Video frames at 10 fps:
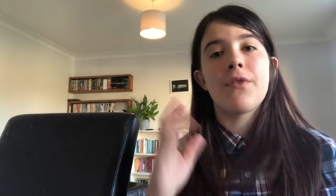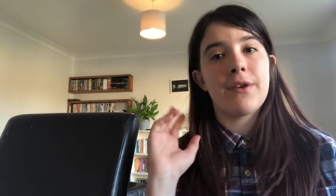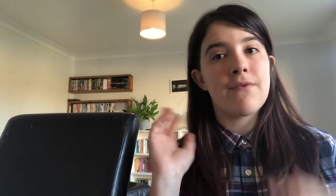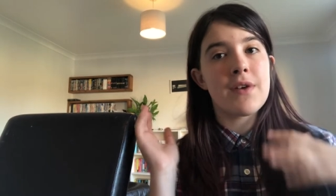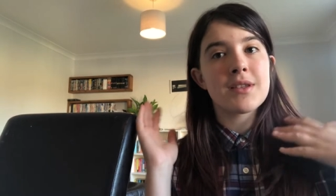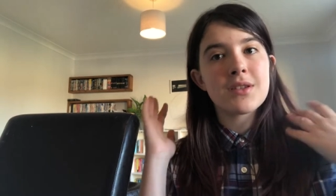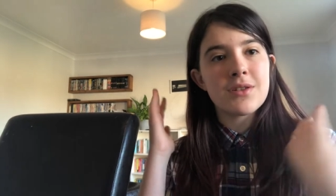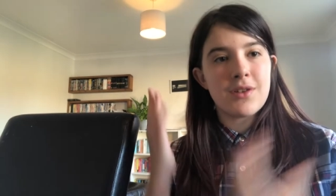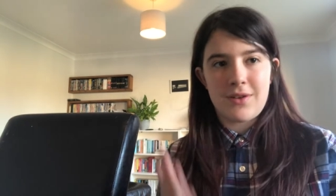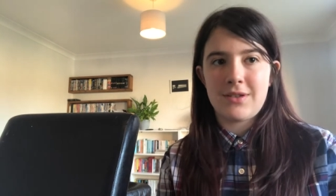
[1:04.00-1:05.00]
the first
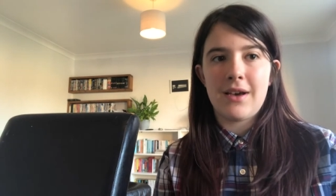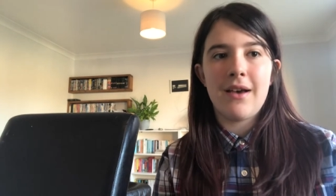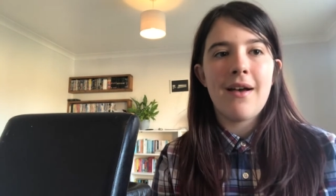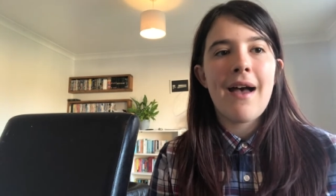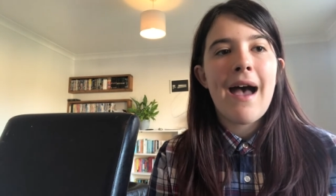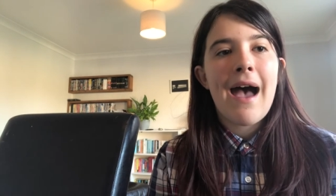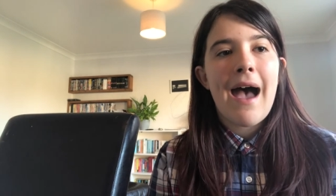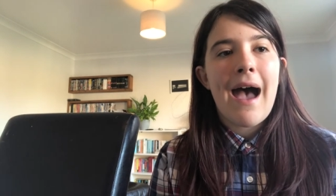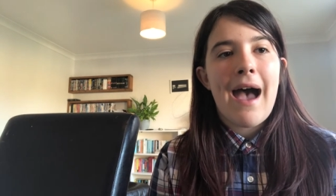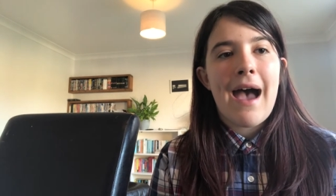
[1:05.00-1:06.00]
Doctor,
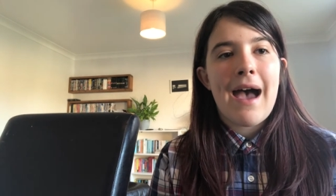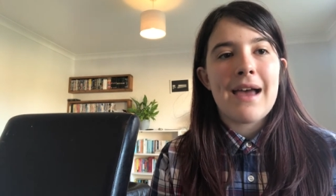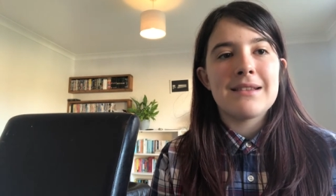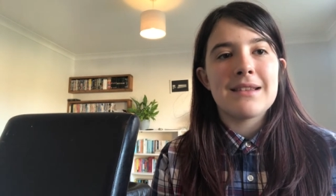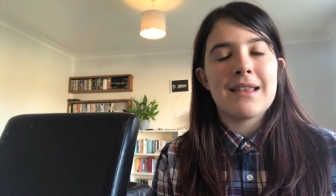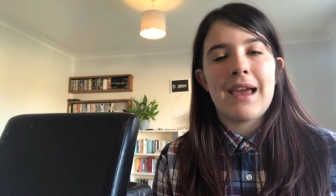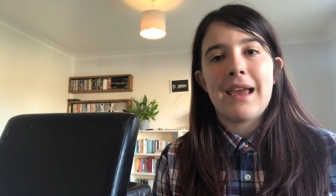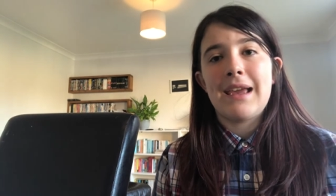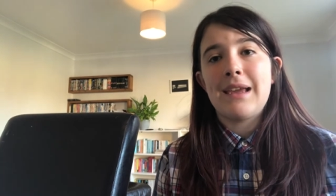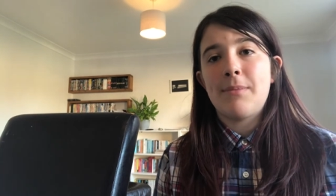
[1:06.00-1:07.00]
and
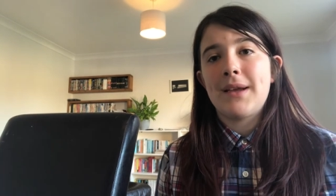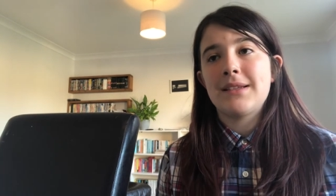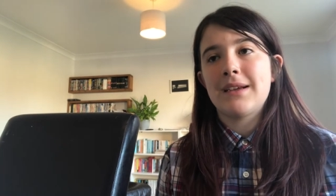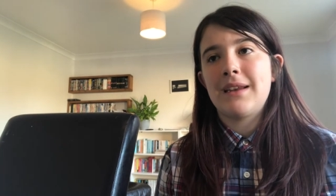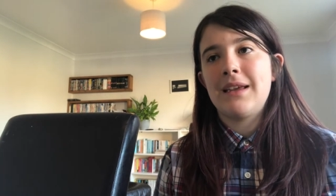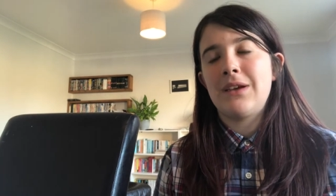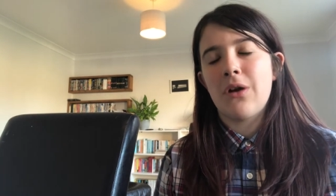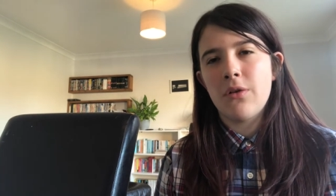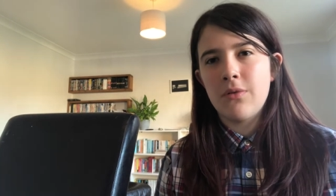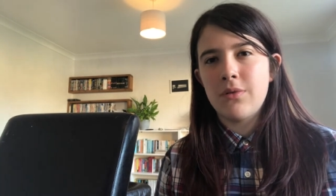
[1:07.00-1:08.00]
they basically
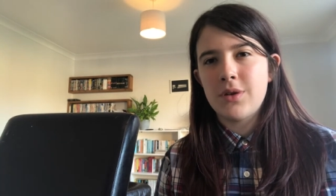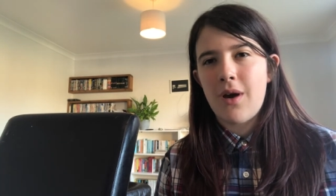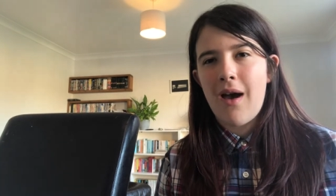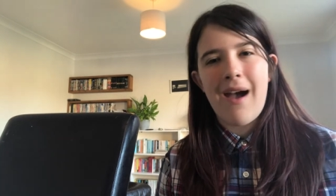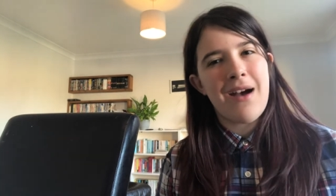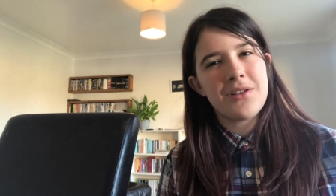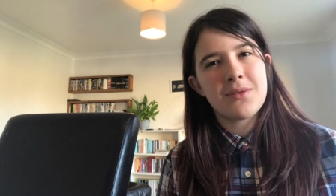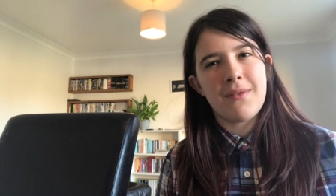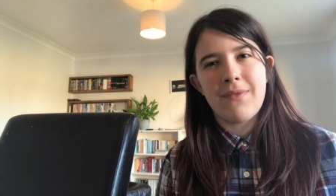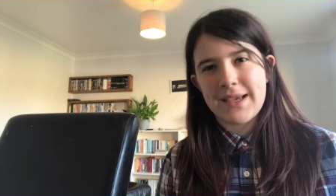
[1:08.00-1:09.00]
go to her house
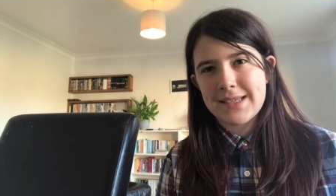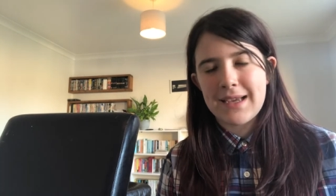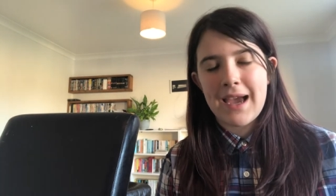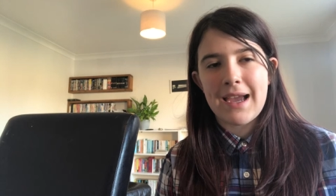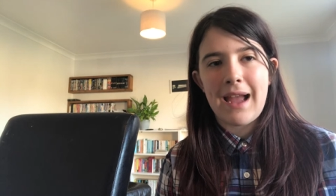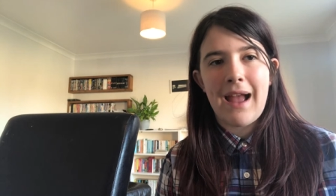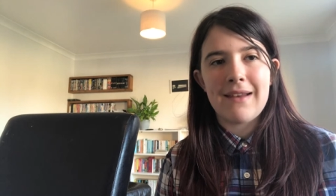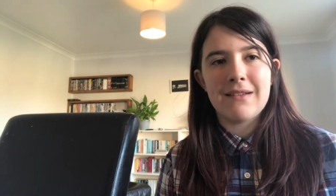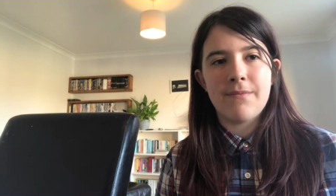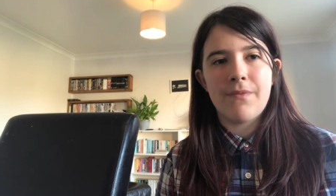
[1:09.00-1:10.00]
to investigate,
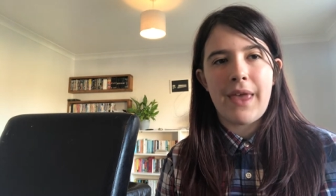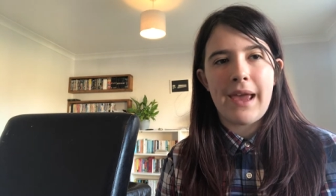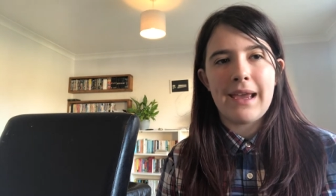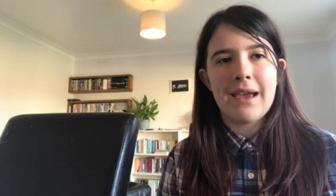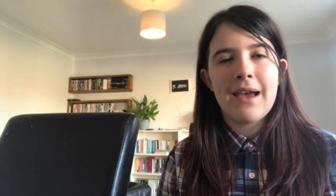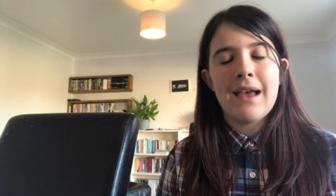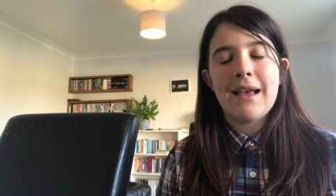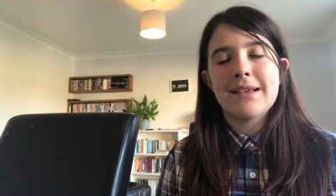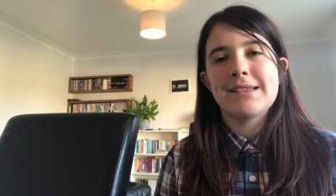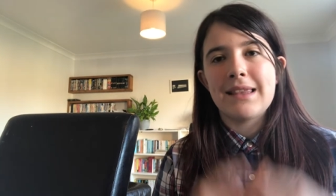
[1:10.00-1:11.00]
and they
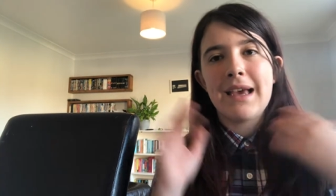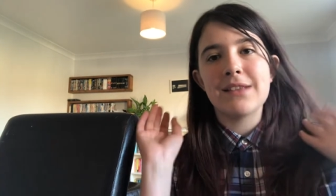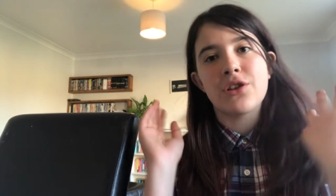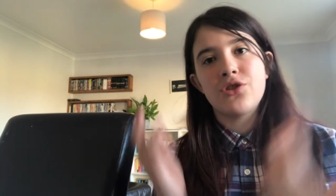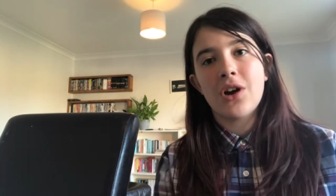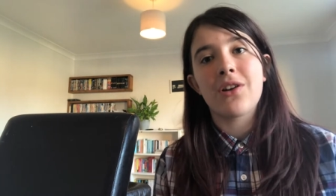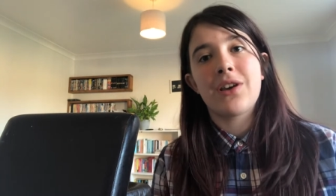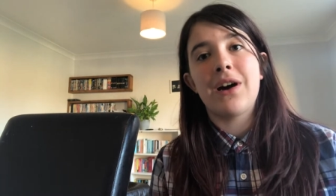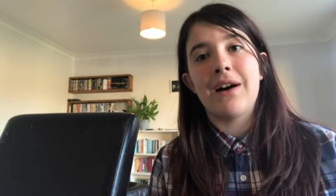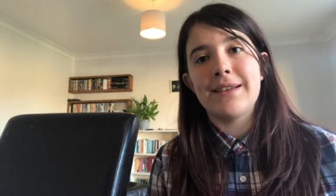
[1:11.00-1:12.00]
see that it's a
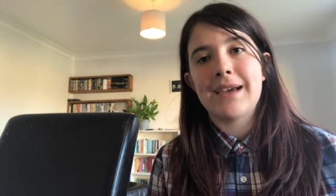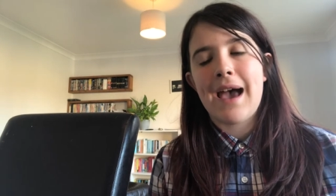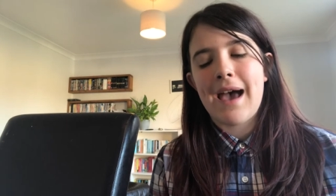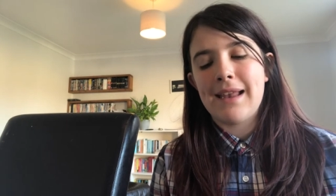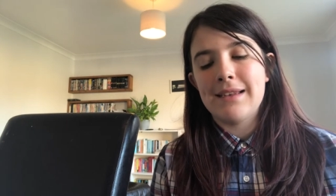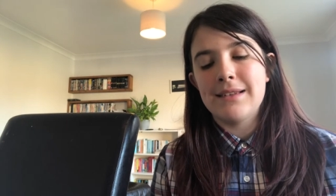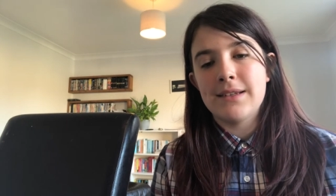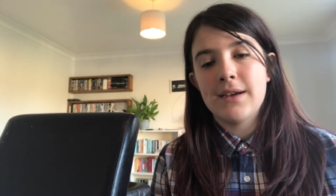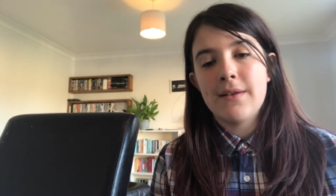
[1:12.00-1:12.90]
junkyard, and